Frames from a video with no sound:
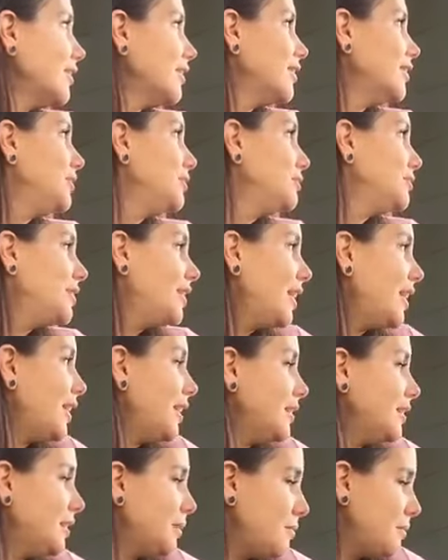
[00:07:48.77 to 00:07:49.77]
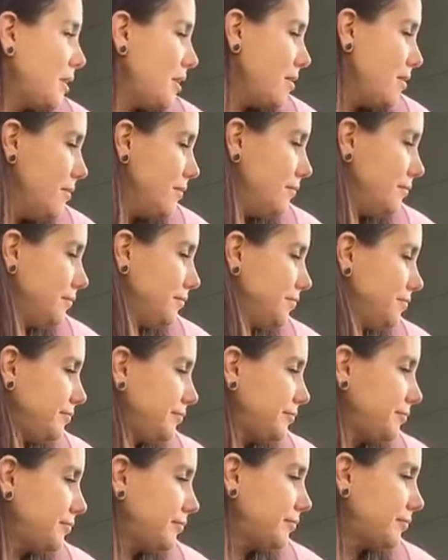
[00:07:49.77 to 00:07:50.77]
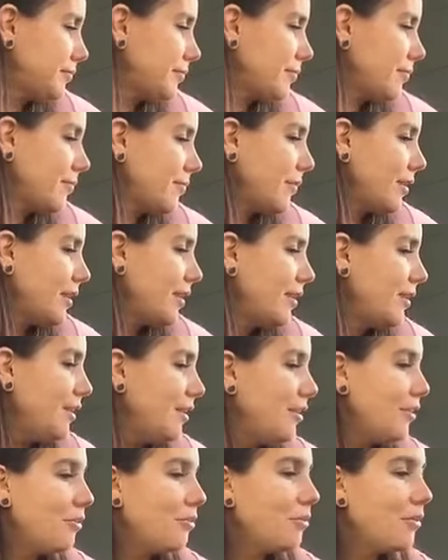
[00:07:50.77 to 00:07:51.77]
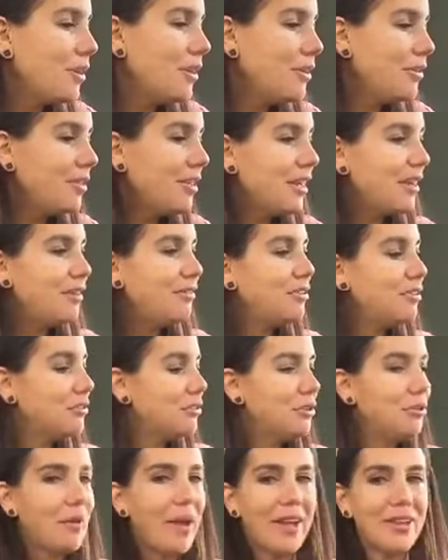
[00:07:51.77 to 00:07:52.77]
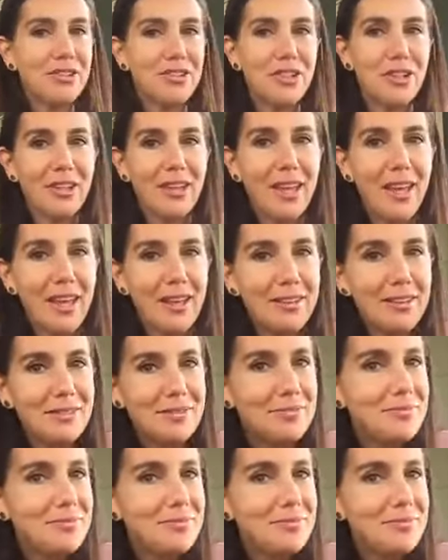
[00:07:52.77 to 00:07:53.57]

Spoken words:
You did? Come here. What do you think of your new Aunt Jillian?